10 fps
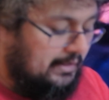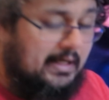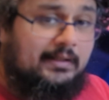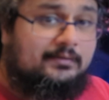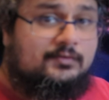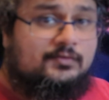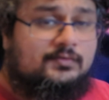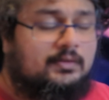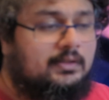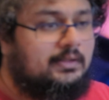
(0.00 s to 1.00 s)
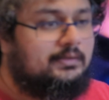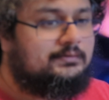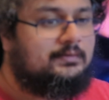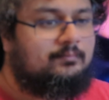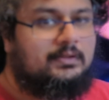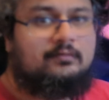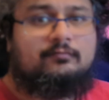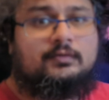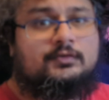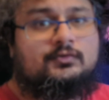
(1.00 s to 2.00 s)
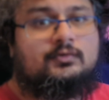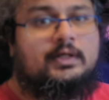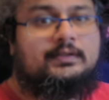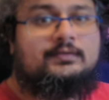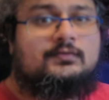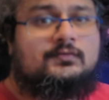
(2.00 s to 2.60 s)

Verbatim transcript: dads. Uh, something for the straight,